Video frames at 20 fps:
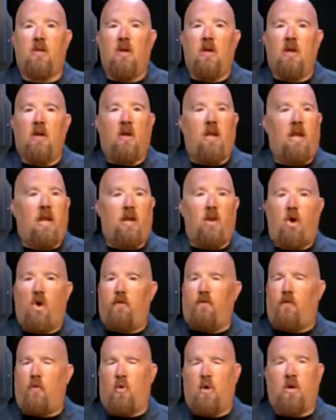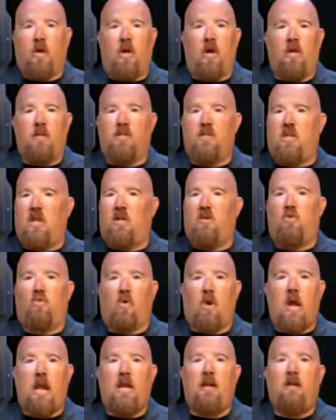and all four guns did
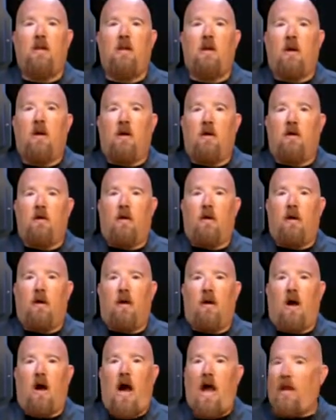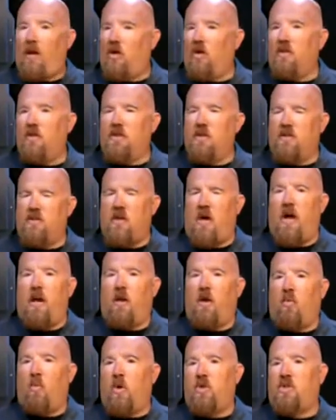great. I couldn't decide
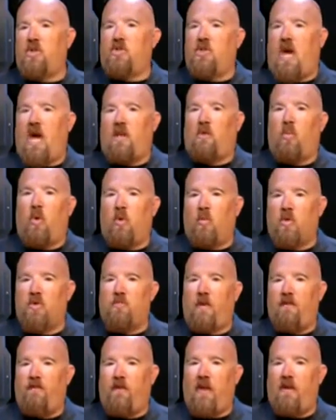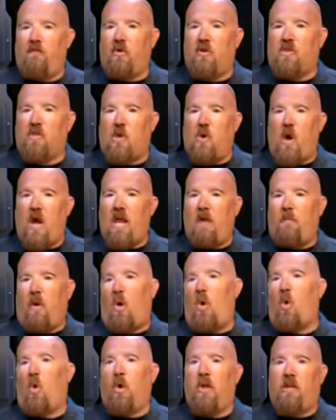on which exact one was my favorite, so I am
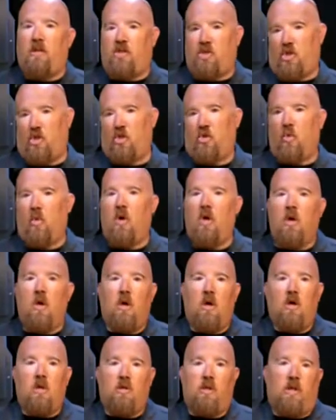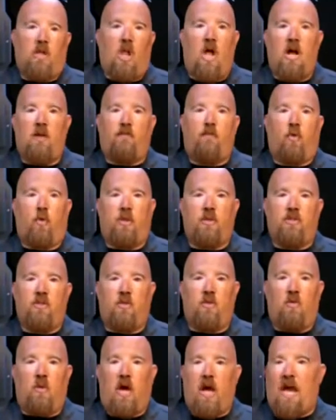holding two. The Glock
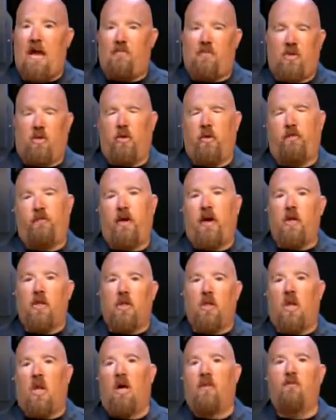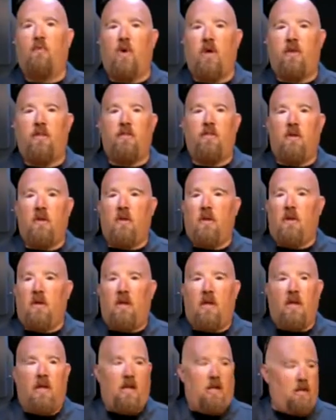42 I absolutely fell in love with.
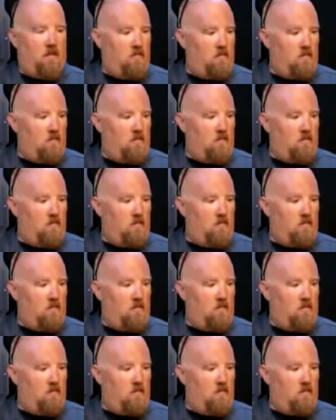It